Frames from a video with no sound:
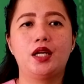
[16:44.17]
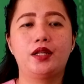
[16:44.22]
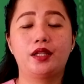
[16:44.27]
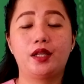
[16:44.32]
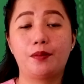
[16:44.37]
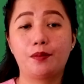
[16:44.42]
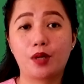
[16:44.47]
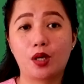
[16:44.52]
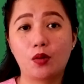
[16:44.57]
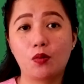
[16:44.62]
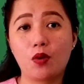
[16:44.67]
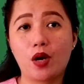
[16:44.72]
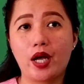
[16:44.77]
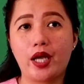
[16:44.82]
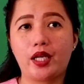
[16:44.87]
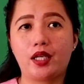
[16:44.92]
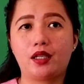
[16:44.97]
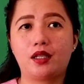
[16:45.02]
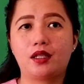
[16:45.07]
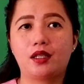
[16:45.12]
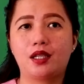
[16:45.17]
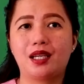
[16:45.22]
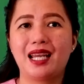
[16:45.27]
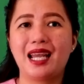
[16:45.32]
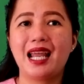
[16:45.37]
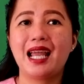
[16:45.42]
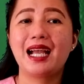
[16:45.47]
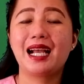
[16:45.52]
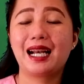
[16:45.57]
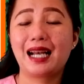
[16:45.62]
Number 1.
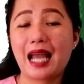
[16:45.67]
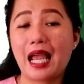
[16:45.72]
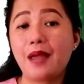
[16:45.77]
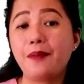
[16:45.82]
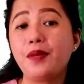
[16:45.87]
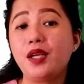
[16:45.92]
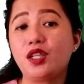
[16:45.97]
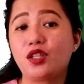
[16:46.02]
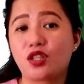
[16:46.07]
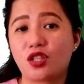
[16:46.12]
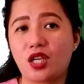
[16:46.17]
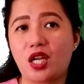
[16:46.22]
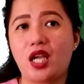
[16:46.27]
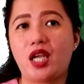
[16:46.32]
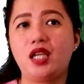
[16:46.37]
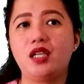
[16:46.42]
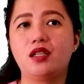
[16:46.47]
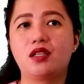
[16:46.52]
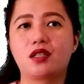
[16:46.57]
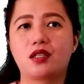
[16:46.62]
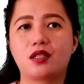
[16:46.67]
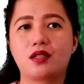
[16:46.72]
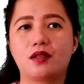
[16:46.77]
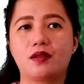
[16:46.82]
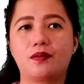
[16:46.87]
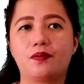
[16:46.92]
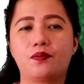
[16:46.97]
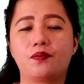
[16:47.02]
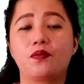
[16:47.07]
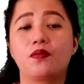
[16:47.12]
Climate change.
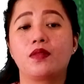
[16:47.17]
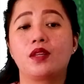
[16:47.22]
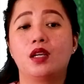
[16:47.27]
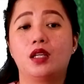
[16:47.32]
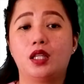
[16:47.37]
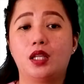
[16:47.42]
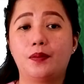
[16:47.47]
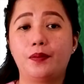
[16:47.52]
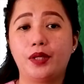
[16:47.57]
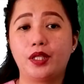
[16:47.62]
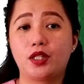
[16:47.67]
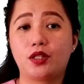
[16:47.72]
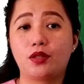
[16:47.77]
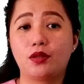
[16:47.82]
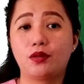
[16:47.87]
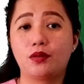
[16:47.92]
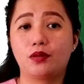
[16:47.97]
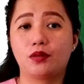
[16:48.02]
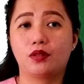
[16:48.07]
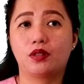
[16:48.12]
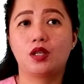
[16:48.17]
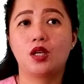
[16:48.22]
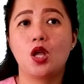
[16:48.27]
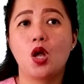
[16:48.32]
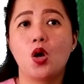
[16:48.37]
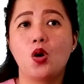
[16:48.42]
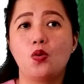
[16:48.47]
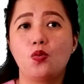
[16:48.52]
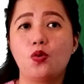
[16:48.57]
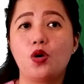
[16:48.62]
Number 2.
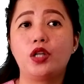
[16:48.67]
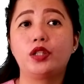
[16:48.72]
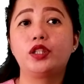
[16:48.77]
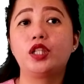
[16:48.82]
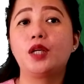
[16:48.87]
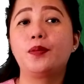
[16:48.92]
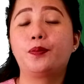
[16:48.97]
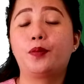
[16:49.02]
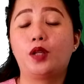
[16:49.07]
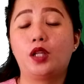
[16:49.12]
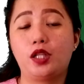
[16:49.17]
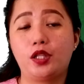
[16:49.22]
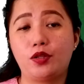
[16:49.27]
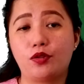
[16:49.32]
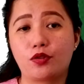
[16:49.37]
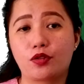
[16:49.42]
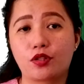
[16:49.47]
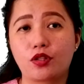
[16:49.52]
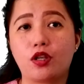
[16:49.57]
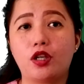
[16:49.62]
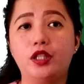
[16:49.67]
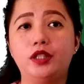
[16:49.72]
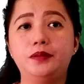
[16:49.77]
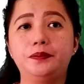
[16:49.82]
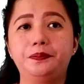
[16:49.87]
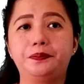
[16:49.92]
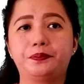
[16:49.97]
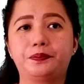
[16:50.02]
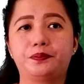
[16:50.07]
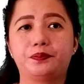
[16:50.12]
Water
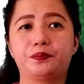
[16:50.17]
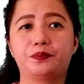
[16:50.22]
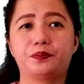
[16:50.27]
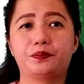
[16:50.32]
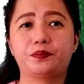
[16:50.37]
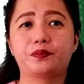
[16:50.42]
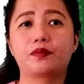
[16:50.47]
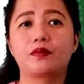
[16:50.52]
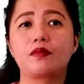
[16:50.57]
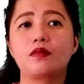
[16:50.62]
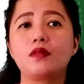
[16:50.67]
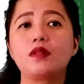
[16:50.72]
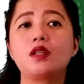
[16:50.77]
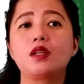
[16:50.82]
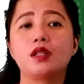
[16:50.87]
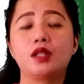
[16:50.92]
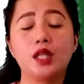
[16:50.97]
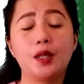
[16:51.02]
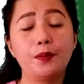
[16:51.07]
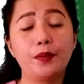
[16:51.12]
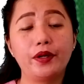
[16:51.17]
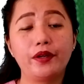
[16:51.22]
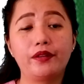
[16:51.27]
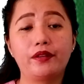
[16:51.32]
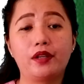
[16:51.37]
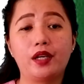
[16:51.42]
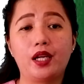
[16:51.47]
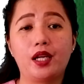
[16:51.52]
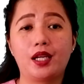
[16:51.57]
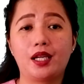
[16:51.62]
pollution. Number
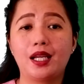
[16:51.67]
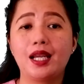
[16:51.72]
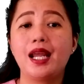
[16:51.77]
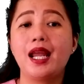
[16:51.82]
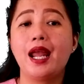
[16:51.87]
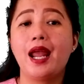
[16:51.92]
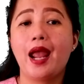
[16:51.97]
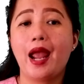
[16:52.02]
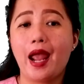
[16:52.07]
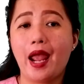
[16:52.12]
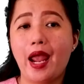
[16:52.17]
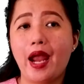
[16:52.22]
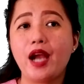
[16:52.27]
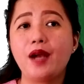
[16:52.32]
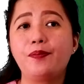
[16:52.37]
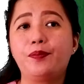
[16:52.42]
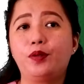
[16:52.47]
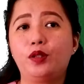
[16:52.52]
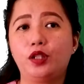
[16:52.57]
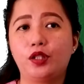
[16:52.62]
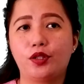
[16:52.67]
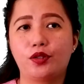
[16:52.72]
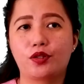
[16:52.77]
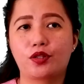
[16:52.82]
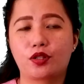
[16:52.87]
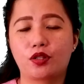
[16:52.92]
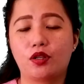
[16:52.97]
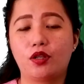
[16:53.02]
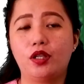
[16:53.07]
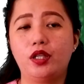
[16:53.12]
3. Air
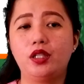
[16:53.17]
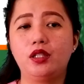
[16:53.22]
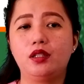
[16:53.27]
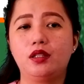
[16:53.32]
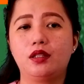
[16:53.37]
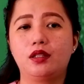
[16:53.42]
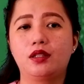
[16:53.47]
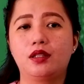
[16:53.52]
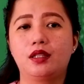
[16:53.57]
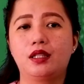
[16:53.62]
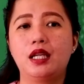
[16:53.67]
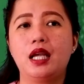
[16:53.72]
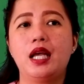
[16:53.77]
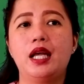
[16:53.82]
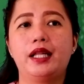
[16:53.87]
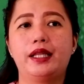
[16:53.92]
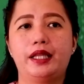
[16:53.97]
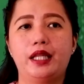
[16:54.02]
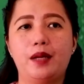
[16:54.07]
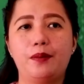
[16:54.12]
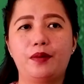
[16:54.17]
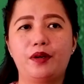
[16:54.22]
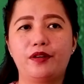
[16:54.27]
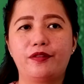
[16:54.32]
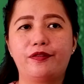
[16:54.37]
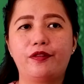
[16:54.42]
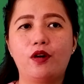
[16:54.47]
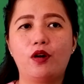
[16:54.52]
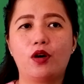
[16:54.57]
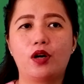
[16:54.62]
pollution. Number
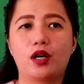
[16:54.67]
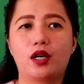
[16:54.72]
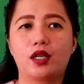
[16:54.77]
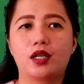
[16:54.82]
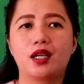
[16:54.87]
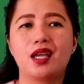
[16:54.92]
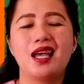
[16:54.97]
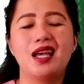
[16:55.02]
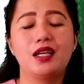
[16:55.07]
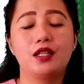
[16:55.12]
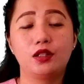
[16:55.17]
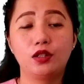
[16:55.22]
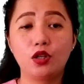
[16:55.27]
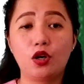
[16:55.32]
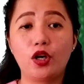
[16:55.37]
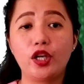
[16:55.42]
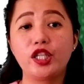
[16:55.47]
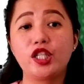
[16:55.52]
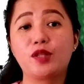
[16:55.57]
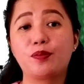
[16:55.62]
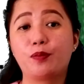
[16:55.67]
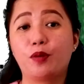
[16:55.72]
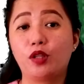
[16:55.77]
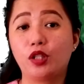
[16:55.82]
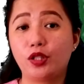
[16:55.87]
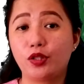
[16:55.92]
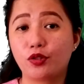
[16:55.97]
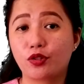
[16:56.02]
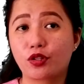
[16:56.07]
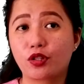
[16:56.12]
4. Noise
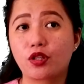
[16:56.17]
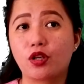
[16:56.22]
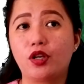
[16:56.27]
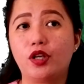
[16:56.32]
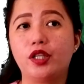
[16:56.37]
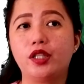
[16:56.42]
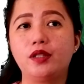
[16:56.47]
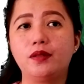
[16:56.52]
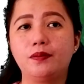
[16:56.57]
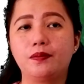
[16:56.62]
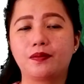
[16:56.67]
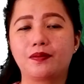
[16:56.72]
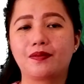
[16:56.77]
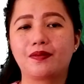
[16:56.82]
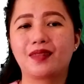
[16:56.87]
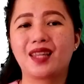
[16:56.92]
pollution.